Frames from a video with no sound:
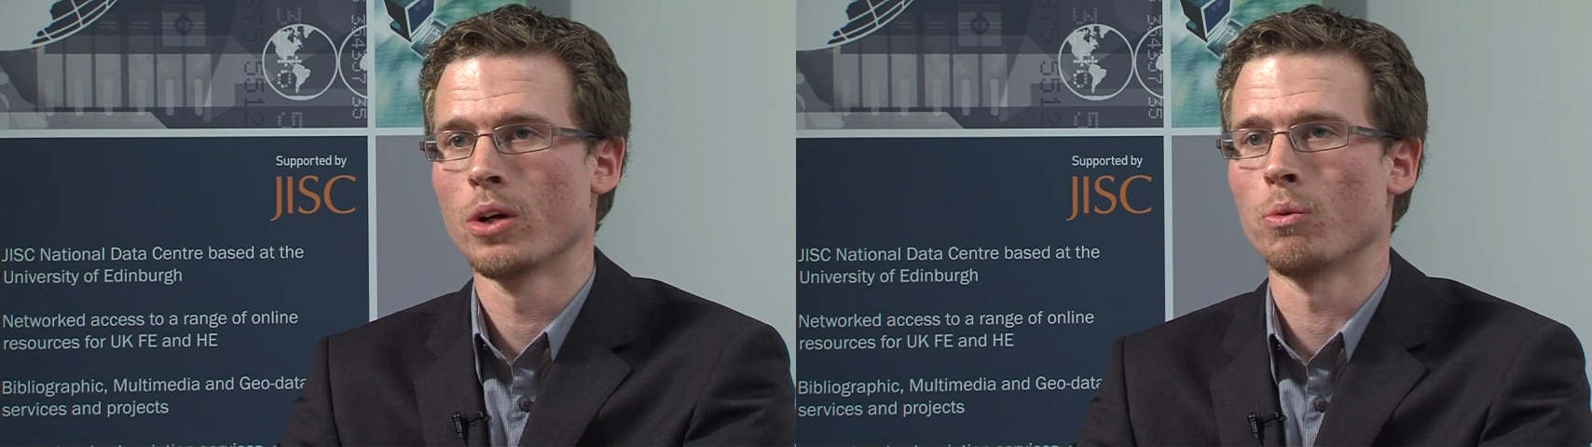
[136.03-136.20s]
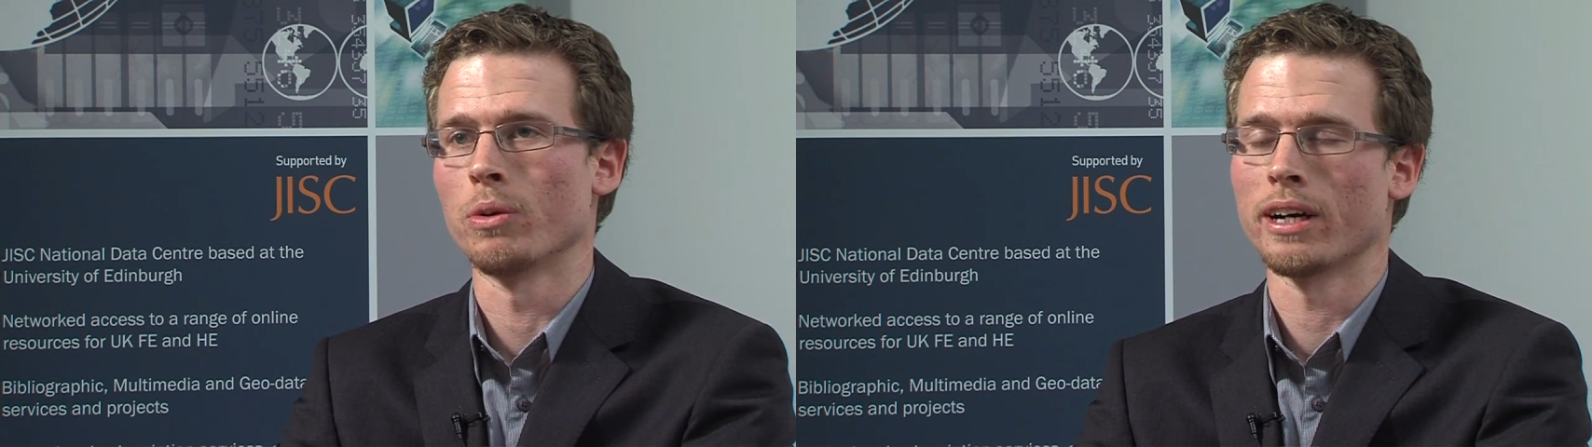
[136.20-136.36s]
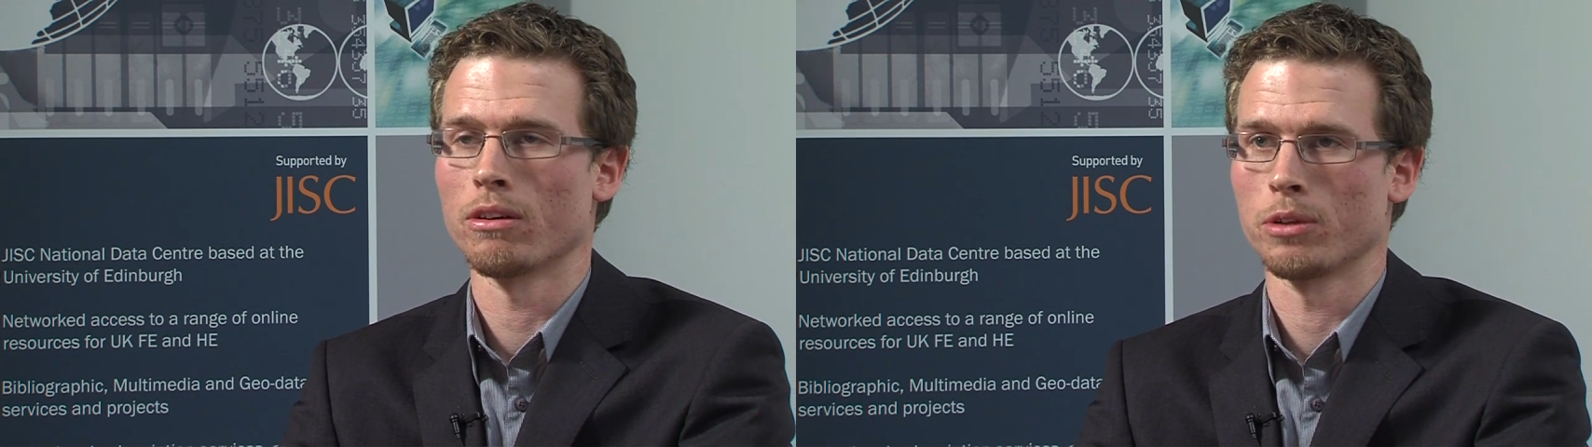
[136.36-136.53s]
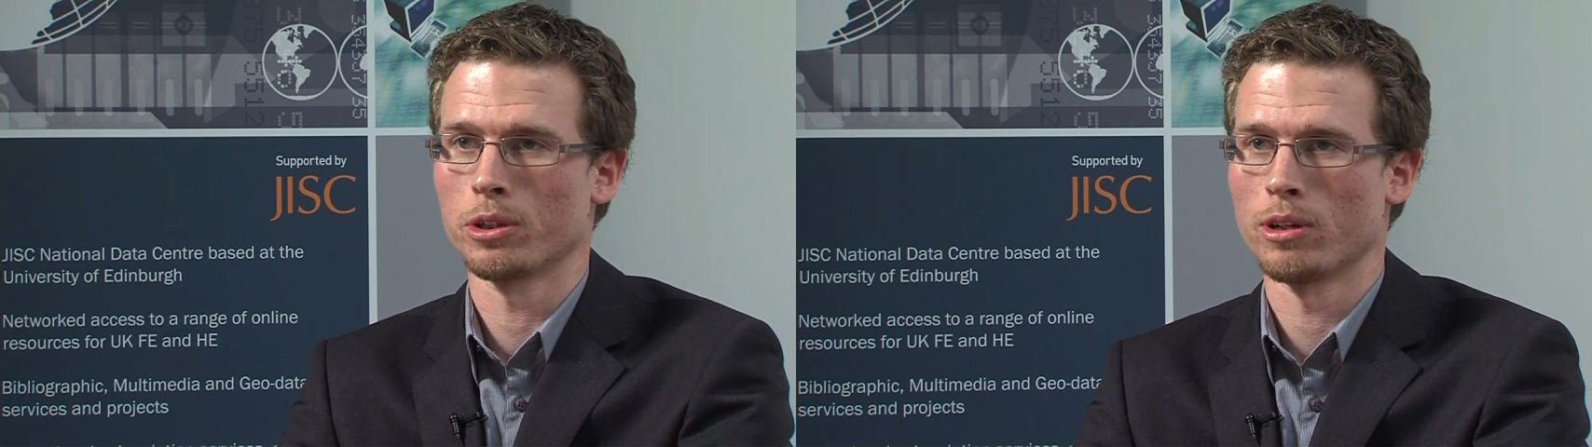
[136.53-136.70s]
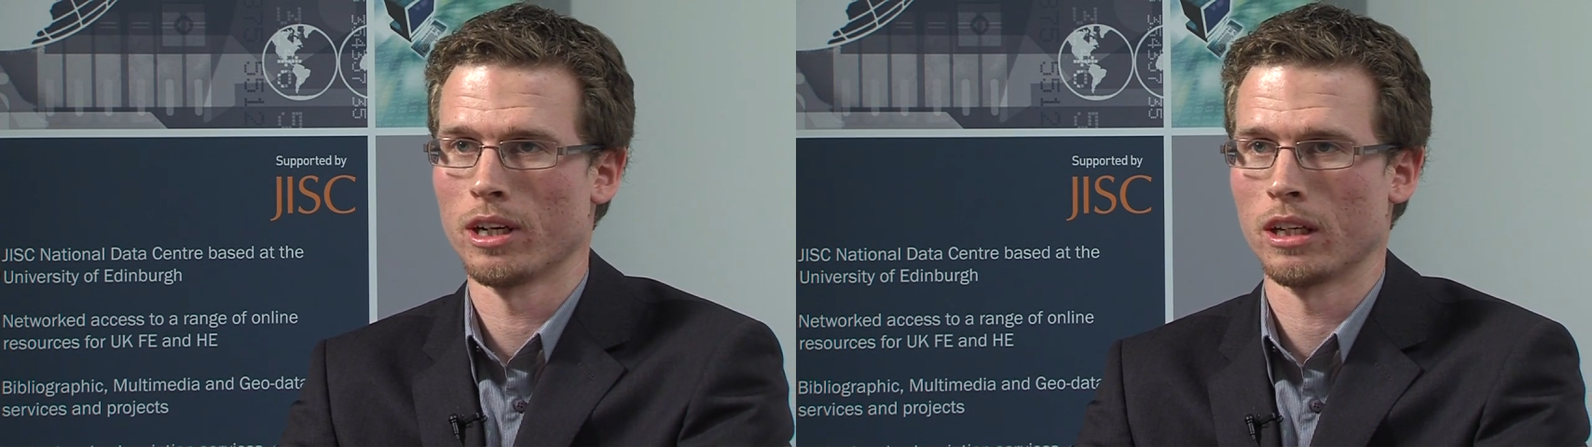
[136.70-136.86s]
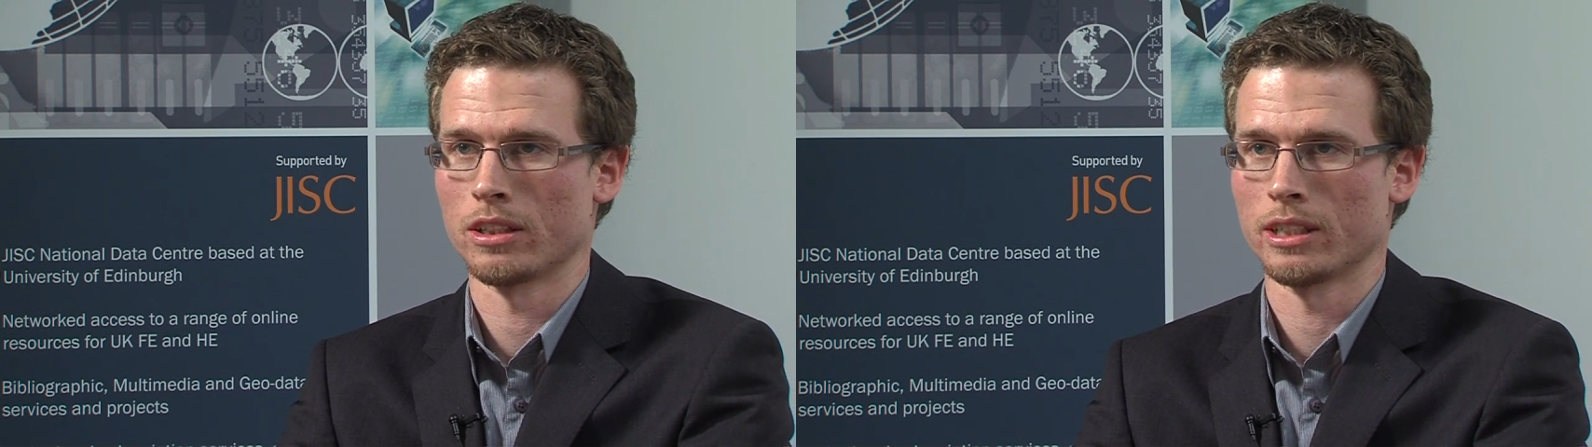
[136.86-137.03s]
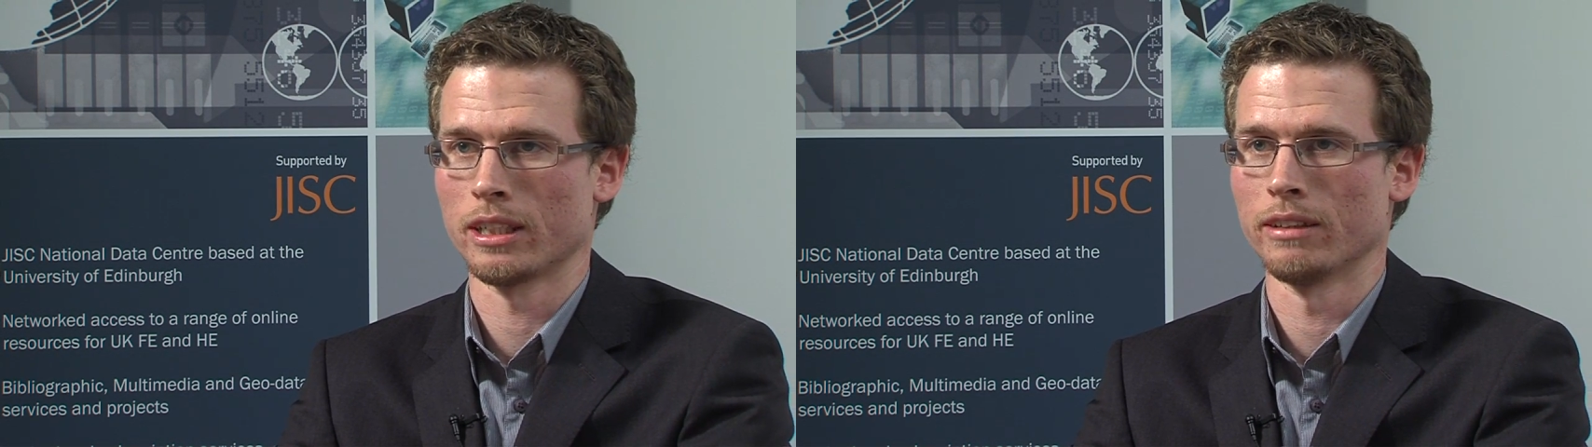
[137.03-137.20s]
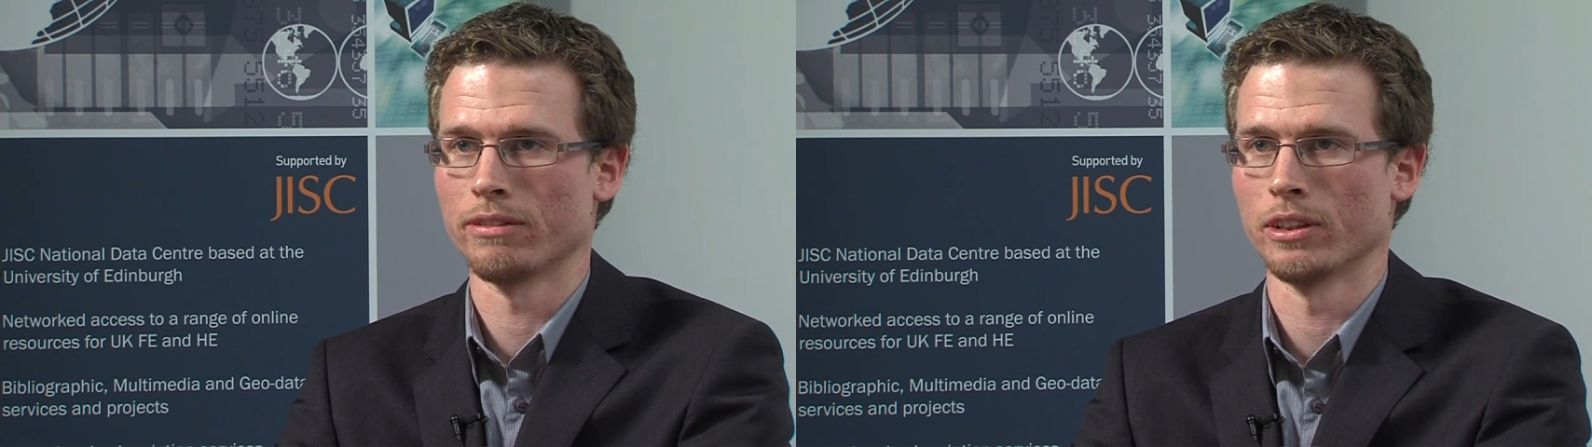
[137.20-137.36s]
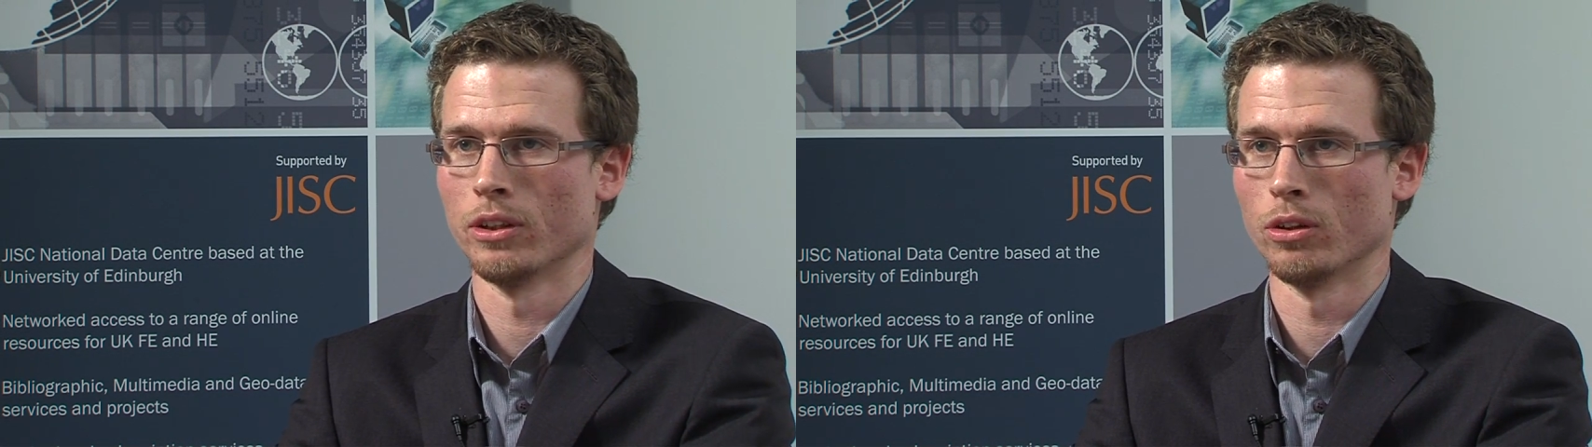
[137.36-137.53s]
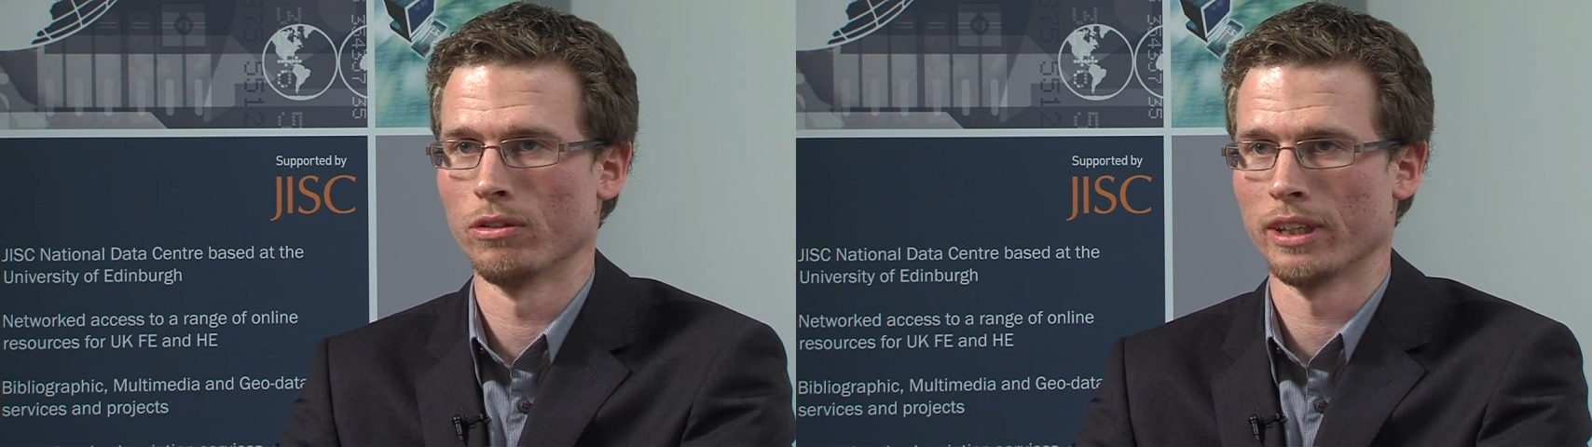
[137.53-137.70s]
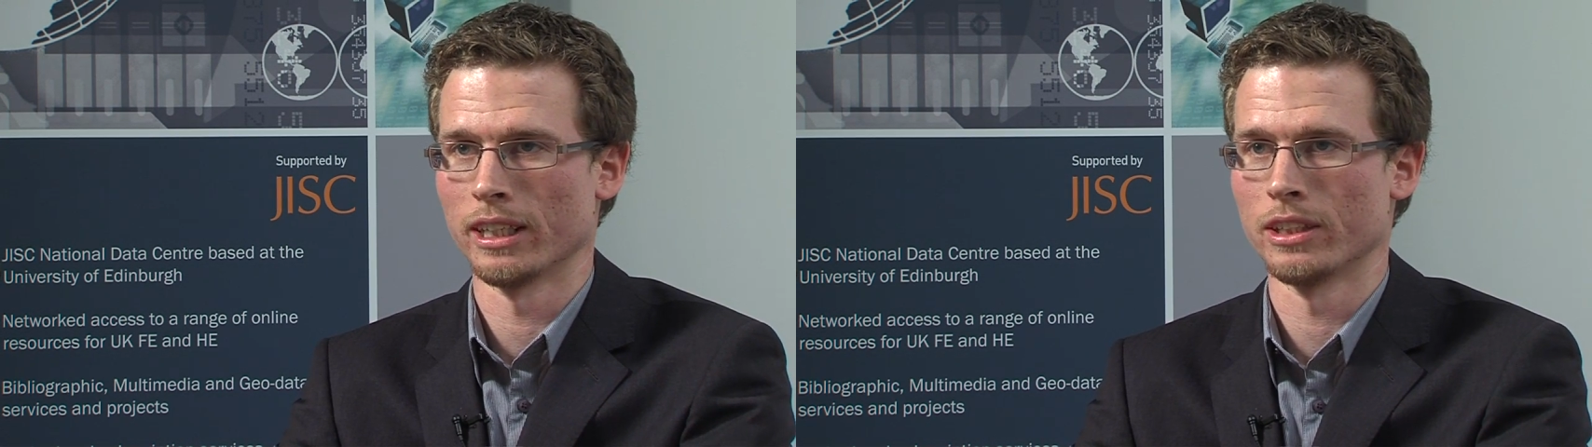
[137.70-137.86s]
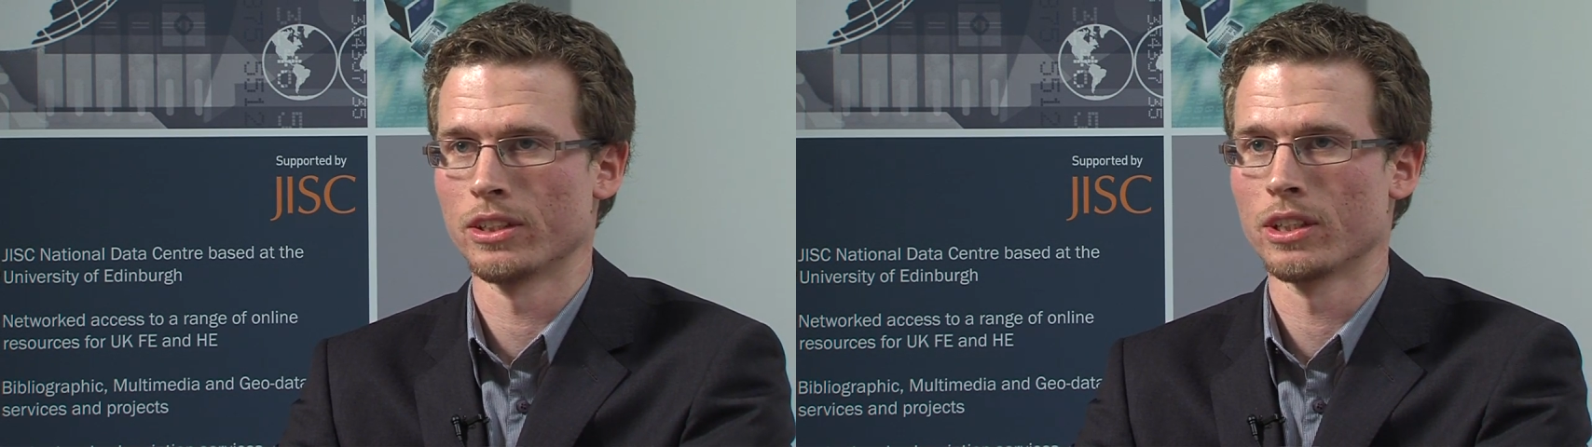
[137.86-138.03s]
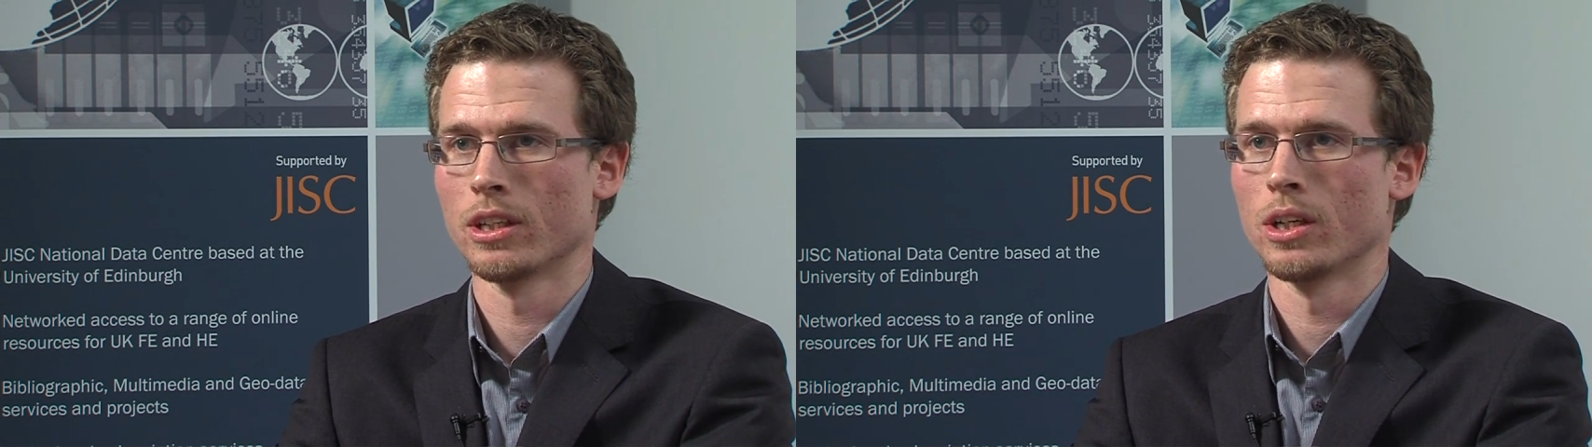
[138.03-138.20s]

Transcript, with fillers: without requiring significant overheads.